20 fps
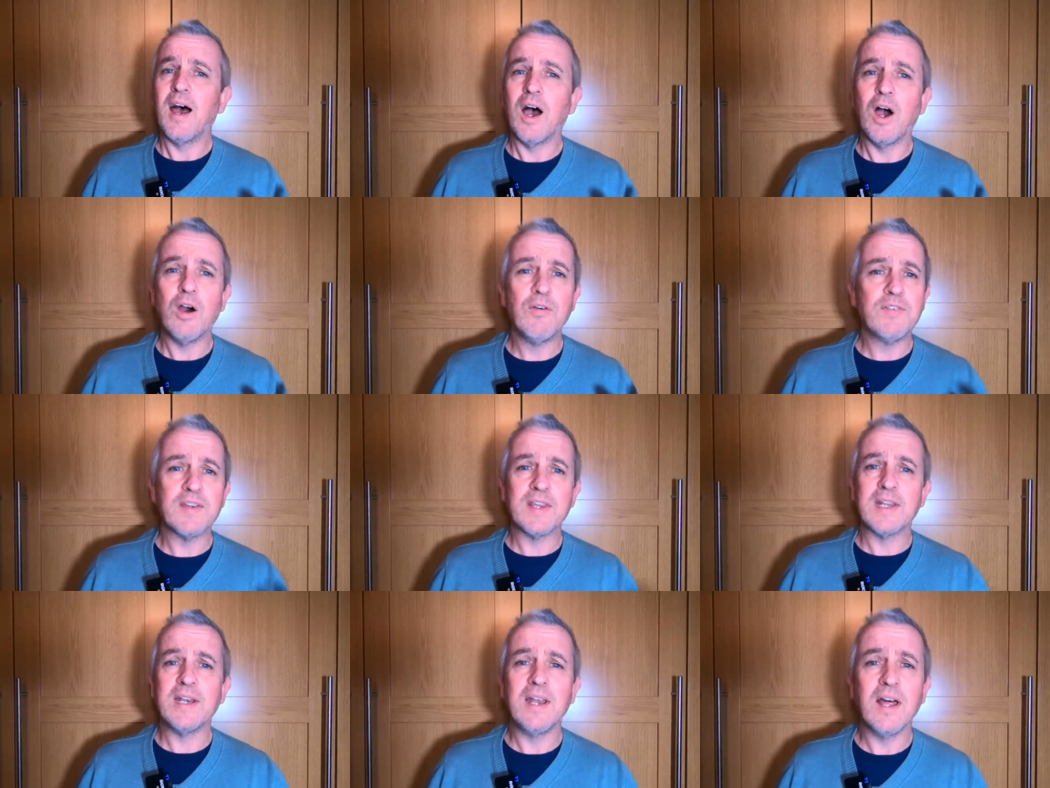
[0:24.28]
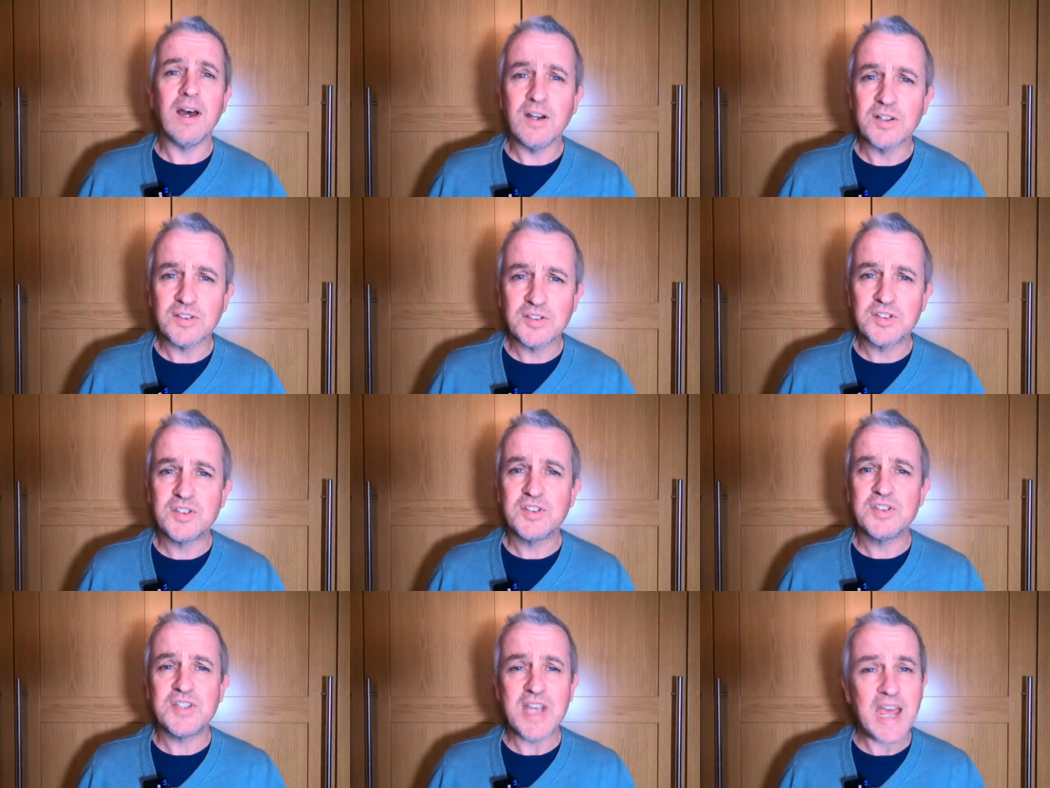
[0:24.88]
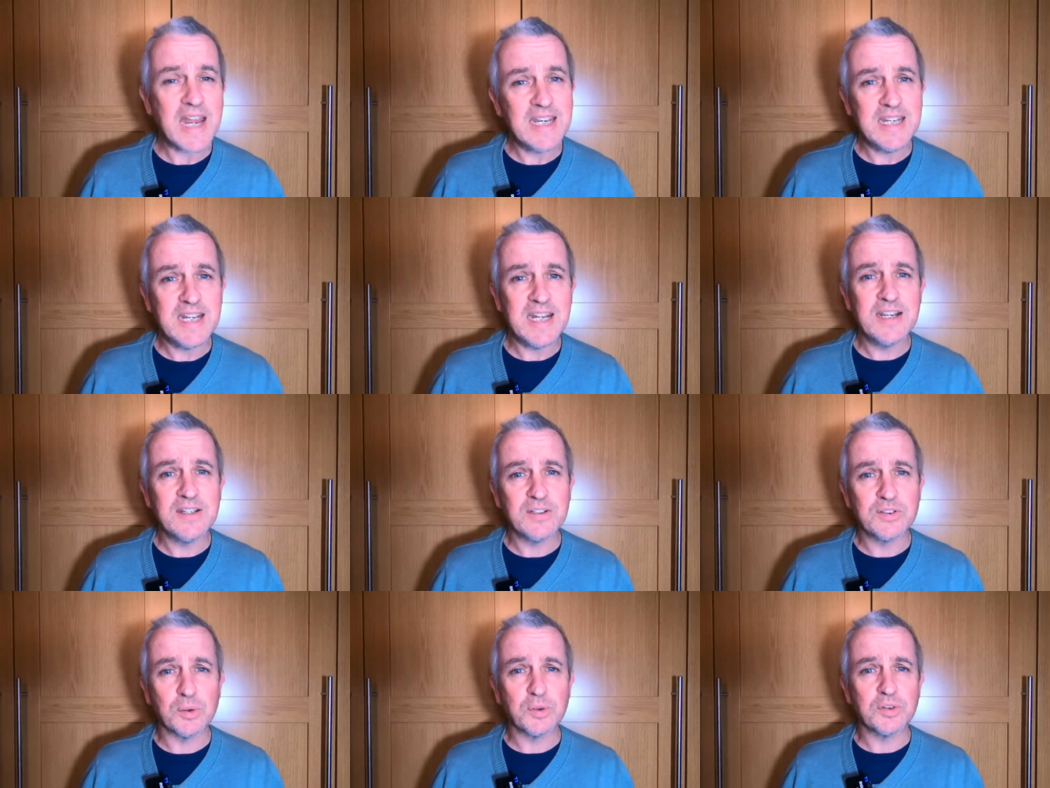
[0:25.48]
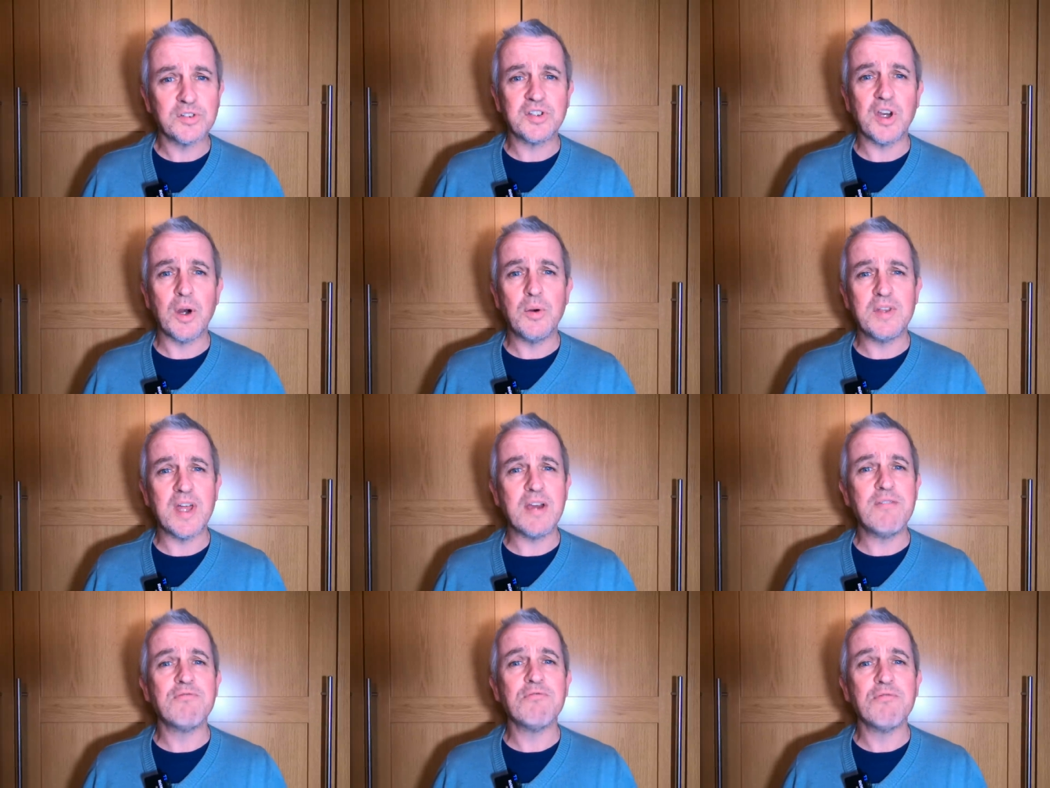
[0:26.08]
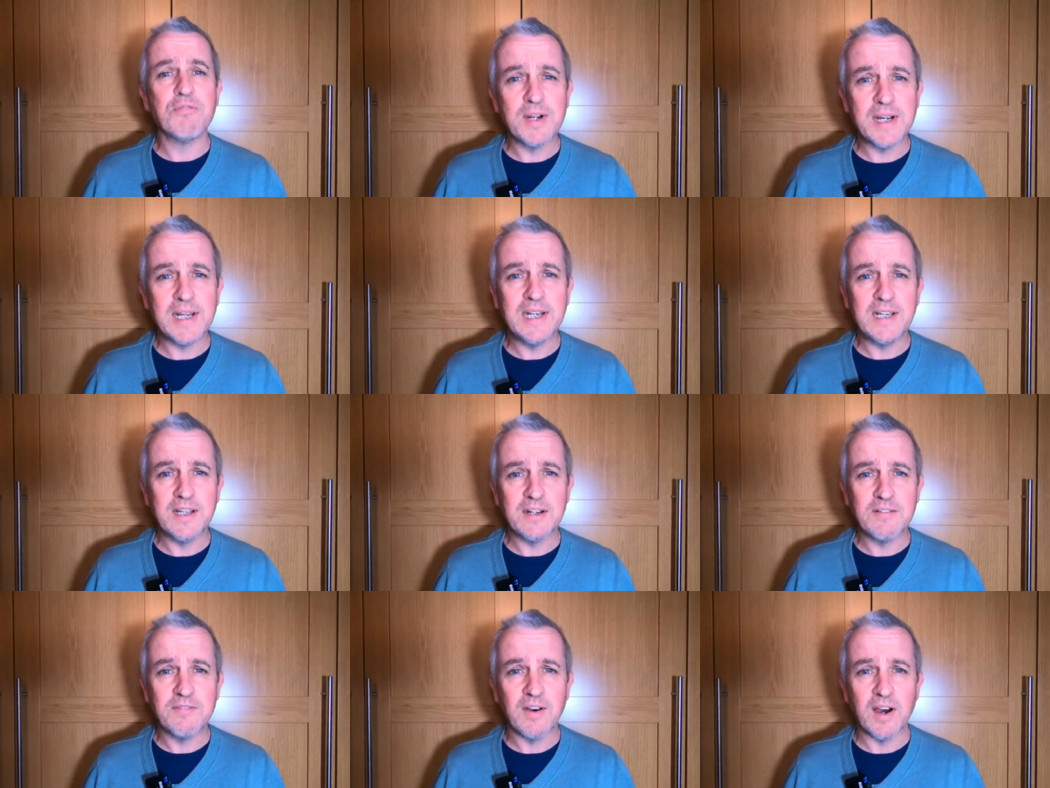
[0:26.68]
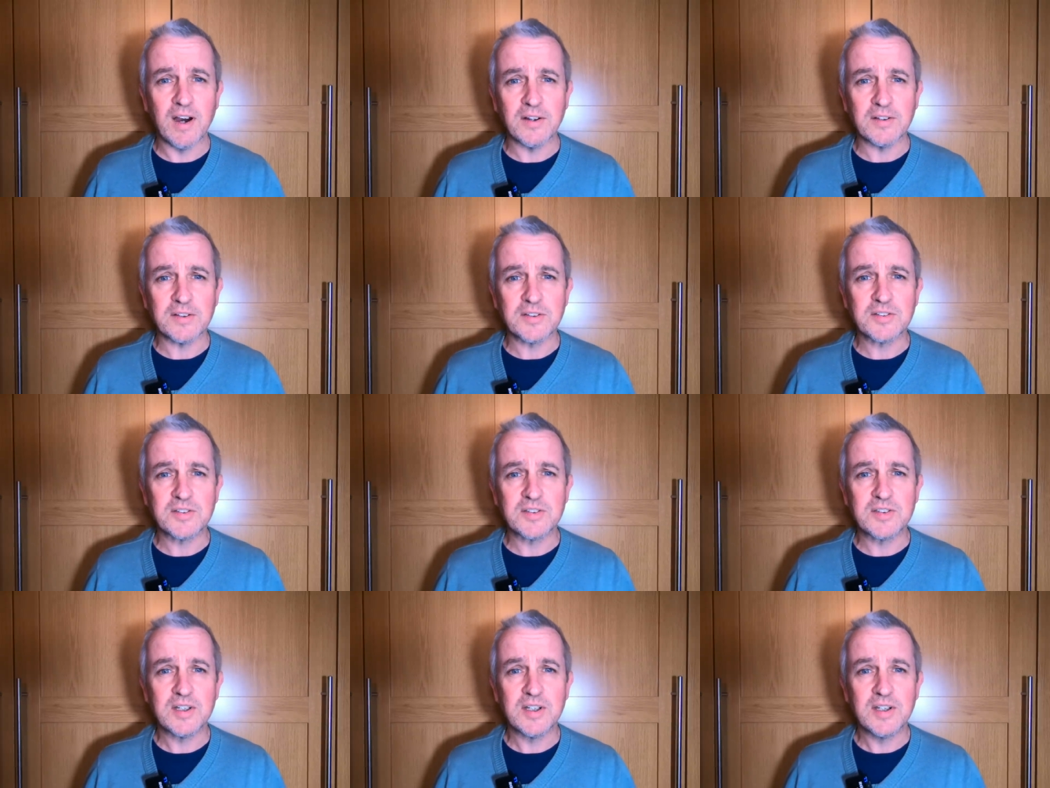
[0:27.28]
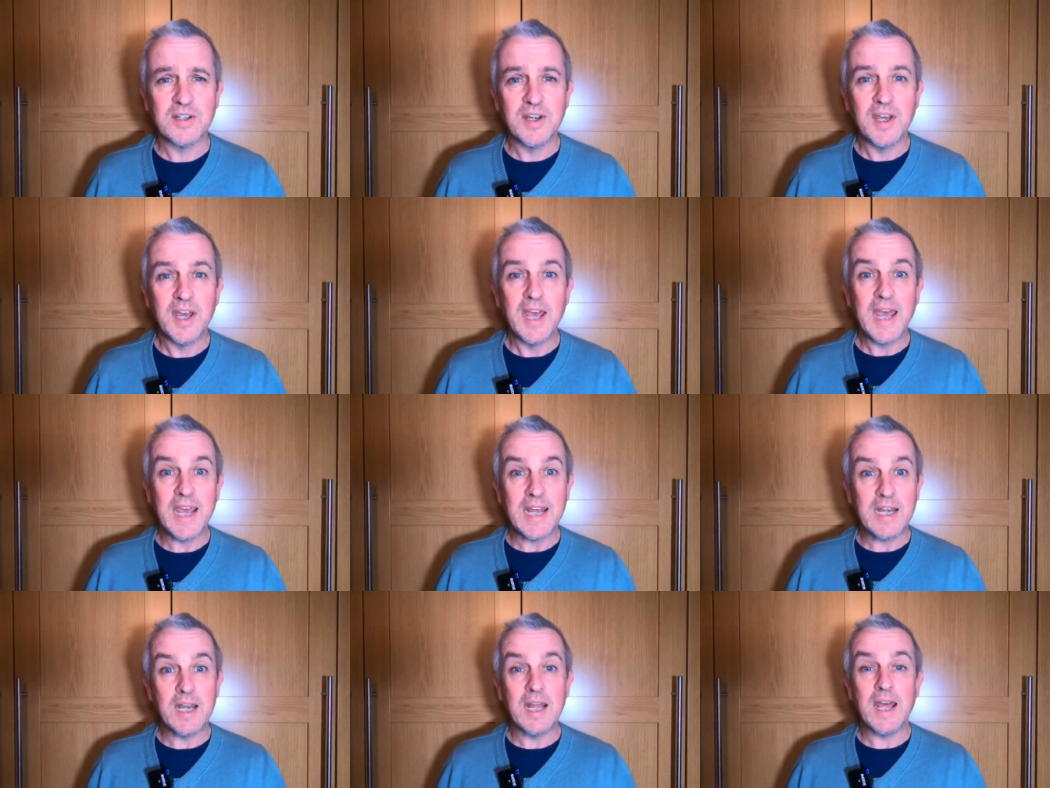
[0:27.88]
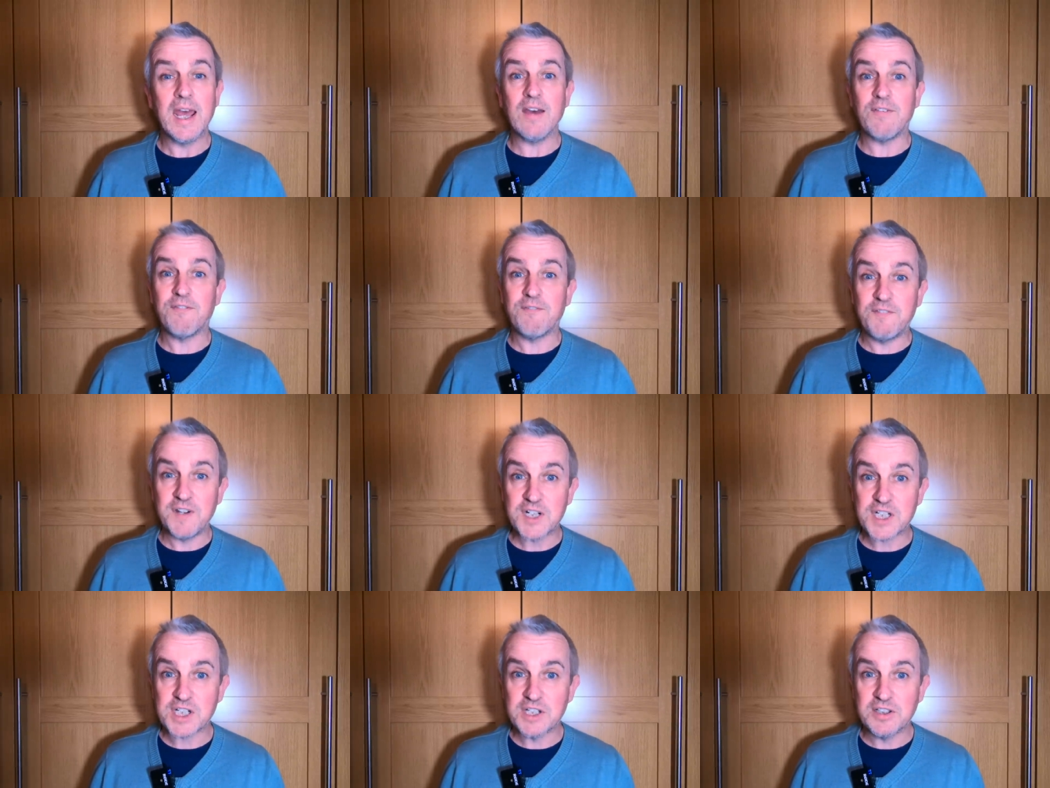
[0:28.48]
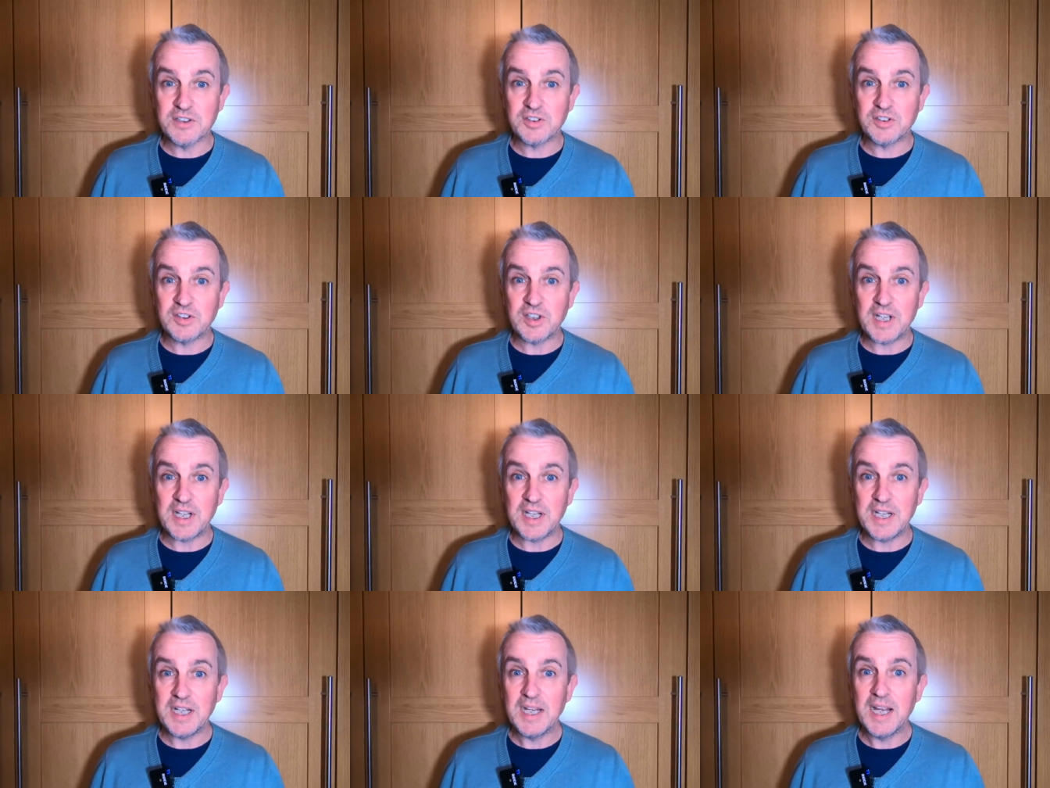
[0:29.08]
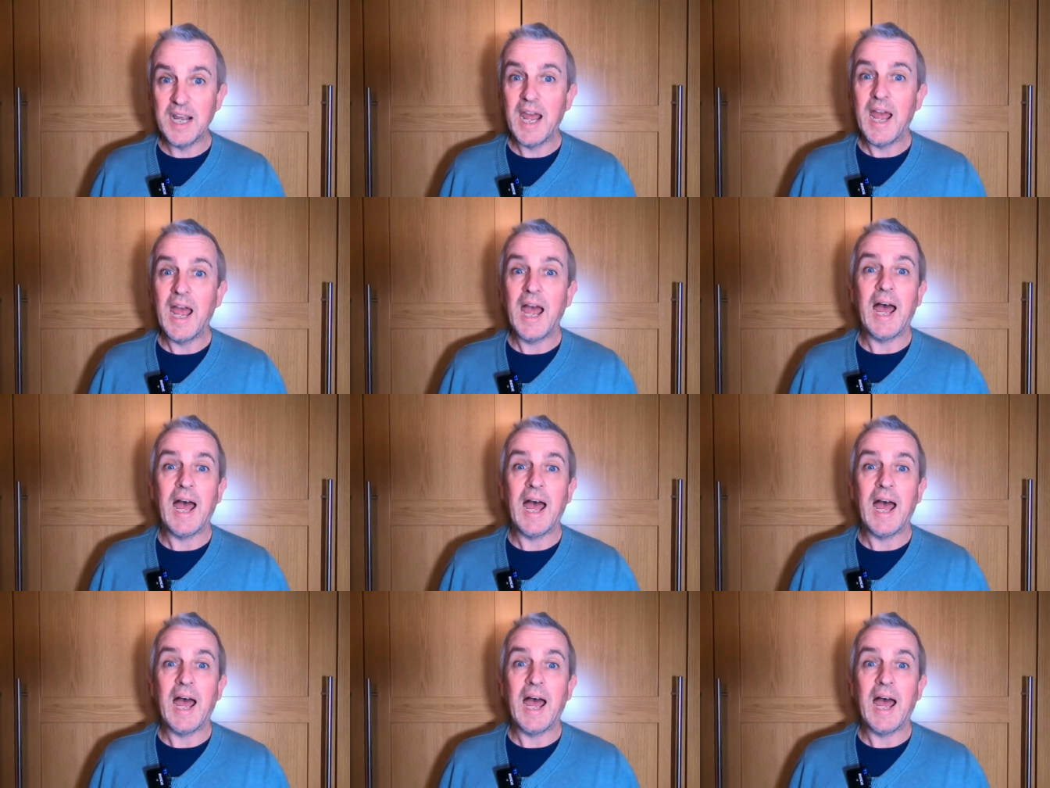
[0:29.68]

over the last 10 years or so, they've really advanced in efficiency